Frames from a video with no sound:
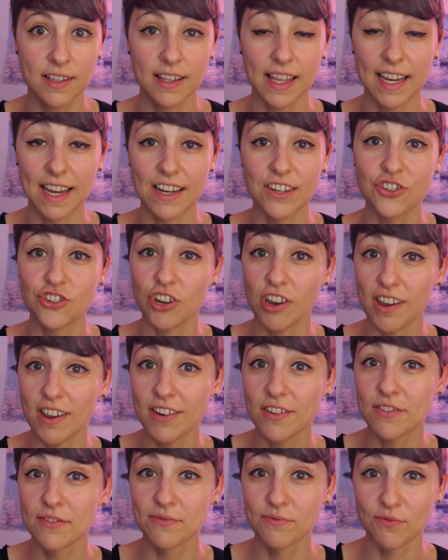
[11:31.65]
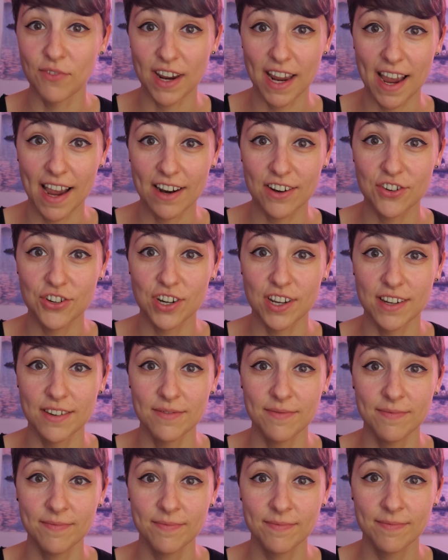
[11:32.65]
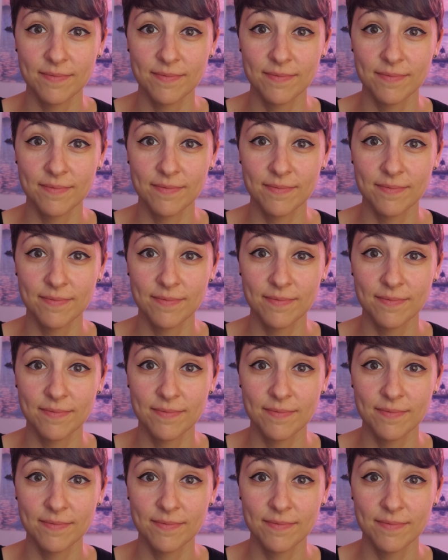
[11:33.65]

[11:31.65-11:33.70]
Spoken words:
like a chain reaction,